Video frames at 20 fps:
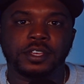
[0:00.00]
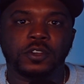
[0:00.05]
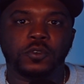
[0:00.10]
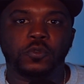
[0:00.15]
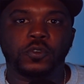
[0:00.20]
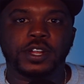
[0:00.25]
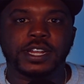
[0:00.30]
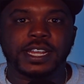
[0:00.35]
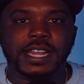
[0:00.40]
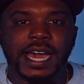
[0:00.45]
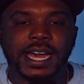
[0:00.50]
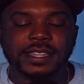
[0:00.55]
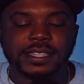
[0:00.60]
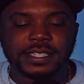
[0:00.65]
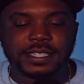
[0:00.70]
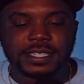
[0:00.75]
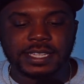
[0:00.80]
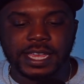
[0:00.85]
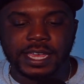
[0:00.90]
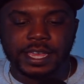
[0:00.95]
We're not the
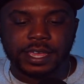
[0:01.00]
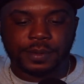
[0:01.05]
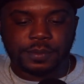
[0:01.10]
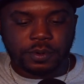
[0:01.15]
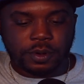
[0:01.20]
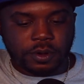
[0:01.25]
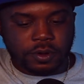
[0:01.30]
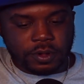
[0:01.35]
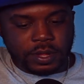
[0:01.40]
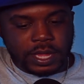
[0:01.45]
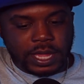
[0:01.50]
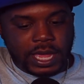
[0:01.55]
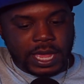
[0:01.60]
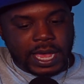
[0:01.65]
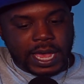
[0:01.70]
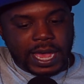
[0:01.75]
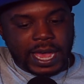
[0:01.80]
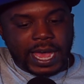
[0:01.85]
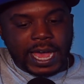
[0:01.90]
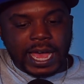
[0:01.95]
same, bro.
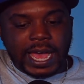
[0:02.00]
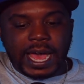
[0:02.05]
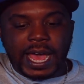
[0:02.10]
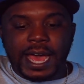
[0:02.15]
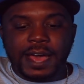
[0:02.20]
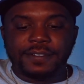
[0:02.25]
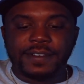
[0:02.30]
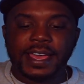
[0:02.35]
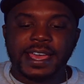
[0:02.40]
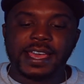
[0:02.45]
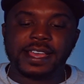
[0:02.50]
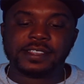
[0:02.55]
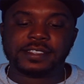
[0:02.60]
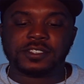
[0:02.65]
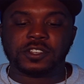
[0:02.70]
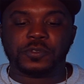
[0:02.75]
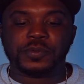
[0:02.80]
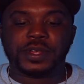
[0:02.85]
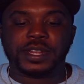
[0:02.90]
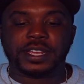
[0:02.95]
I've had
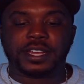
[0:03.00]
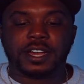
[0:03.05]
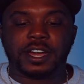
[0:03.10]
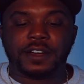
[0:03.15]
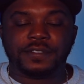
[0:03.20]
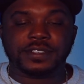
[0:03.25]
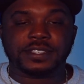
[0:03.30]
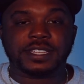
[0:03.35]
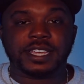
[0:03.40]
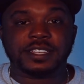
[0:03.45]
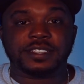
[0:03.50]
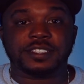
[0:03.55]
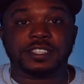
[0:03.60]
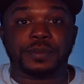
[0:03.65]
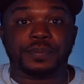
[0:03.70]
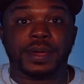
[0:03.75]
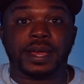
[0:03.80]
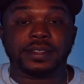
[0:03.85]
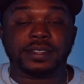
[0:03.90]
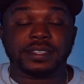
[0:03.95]
so many conversations
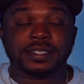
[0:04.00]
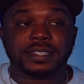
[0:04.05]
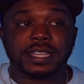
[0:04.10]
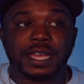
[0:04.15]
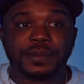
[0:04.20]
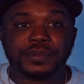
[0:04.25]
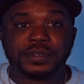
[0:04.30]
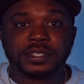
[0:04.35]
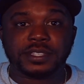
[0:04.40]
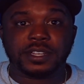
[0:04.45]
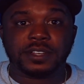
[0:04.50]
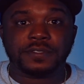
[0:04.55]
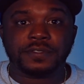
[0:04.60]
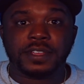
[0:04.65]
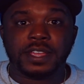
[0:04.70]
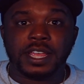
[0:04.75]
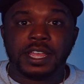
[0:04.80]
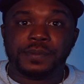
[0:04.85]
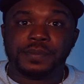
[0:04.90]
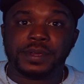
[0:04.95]
about this type of stuff
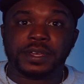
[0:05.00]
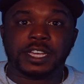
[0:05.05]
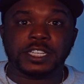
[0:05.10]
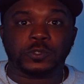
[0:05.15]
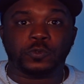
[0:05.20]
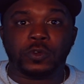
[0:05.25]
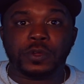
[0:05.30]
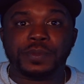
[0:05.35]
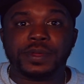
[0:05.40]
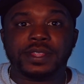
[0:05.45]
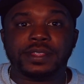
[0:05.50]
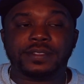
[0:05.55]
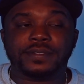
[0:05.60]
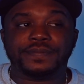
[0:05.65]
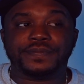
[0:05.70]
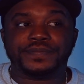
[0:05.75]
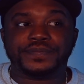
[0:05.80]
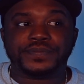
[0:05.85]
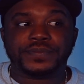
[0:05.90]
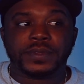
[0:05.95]
because women
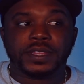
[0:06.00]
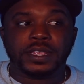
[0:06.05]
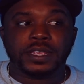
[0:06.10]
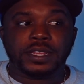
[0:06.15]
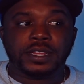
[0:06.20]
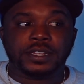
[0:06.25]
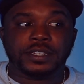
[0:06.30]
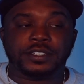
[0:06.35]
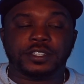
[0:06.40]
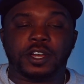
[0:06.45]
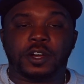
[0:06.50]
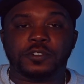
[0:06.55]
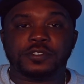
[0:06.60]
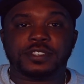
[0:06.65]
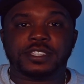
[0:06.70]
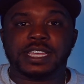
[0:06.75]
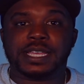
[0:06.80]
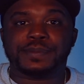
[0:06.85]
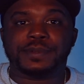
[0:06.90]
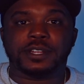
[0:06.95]
don't
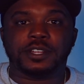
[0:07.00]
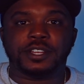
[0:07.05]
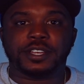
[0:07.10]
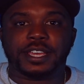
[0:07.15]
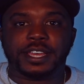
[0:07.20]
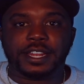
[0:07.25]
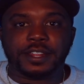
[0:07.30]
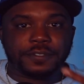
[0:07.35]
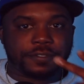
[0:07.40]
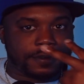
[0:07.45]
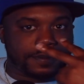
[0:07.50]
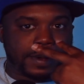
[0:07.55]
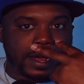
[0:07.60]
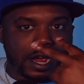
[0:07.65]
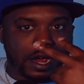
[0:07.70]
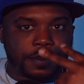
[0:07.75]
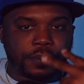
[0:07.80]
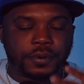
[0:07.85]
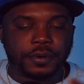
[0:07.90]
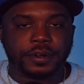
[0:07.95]
seem to look at it from
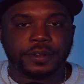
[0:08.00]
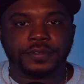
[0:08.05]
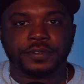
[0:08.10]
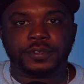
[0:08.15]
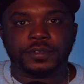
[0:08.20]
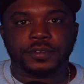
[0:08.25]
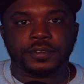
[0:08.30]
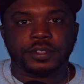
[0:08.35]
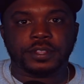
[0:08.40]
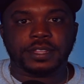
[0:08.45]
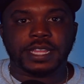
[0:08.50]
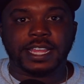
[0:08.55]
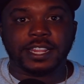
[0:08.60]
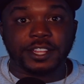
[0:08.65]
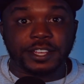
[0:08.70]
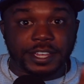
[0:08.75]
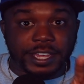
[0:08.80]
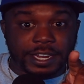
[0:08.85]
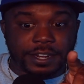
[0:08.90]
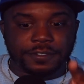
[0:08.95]
our point of view. They
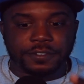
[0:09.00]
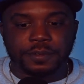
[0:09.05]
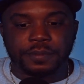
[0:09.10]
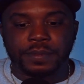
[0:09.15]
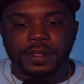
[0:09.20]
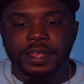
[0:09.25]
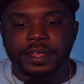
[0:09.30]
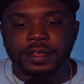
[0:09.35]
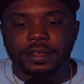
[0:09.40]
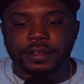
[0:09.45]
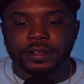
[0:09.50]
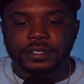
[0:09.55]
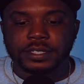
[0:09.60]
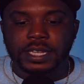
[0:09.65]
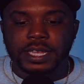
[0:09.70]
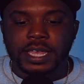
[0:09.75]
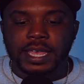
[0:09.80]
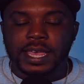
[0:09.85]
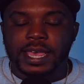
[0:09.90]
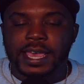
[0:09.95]
look at it from theirs.
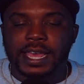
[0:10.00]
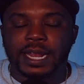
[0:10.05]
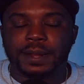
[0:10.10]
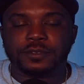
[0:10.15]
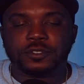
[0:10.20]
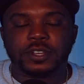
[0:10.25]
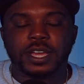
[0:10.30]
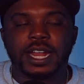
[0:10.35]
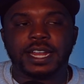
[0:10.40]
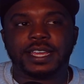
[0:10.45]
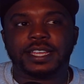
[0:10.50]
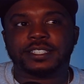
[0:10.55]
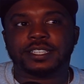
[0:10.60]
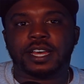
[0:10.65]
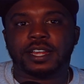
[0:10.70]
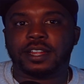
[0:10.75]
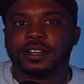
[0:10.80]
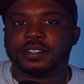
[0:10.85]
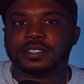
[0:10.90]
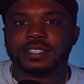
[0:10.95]
And I'm trying to get
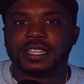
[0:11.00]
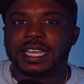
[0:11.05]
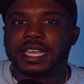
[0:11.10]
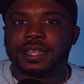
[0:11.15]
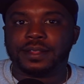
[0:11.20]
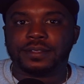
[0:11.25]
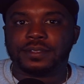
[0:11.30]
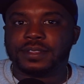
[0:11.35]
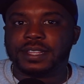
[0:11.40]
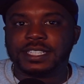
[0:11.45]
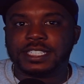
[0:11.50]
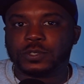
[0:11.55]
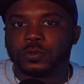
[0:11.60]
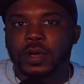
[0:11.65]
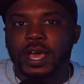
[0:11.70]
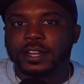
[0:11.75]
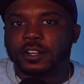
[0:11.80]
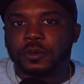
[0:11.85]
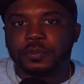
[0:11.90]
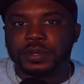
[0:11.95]
y'all to understand, this is
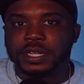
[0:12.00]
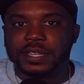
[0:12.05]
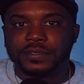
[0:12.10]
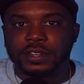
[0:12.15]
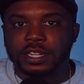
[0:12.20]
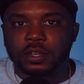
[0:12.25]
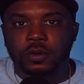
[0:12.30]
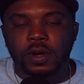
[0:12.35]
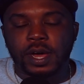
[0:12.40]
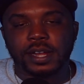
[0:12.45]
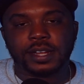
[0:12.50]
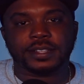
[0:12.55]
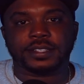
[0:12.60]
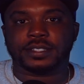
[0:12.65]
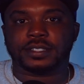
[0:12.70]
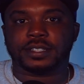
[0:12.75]
why I don't believe in equality.